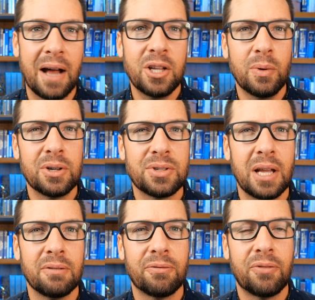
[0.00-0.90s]
do you
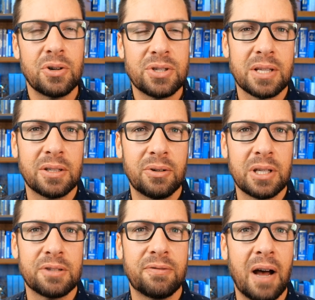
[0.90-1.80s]
understand 1
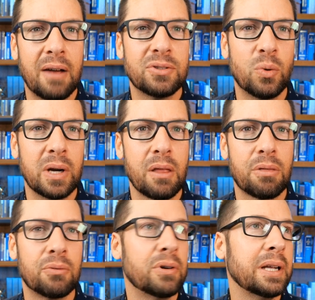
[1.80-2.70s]
Thessalonians
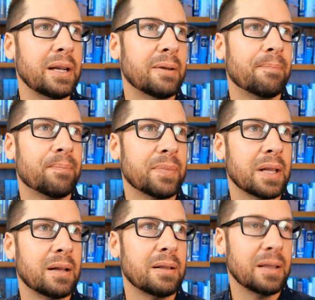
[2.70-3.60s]
5:23?
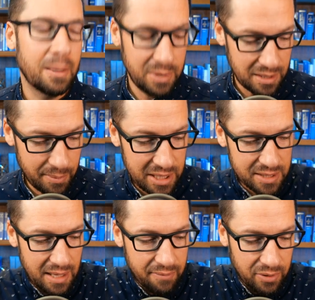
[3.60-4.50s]
Let me get
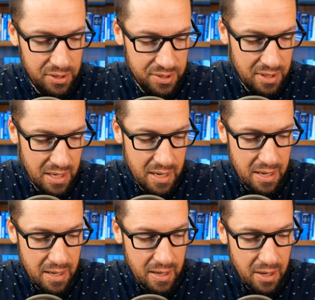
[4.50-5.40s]
to that verse.
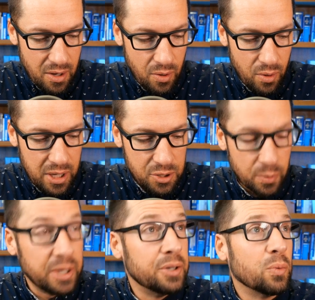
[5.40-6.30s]
Here's what
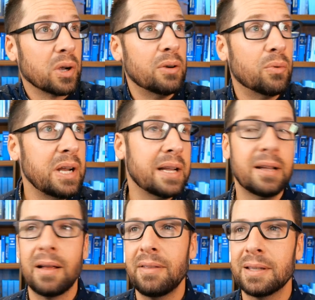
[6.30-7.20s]
we're going to do. We're going to read
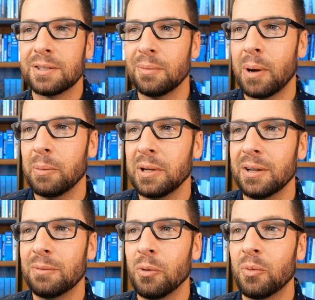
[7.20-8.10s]
it. I think this will probably be
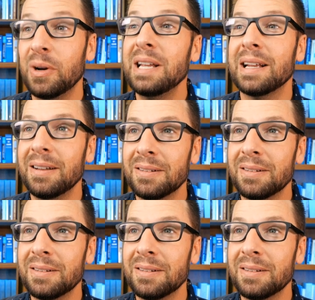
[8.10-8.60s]
good. We'll read it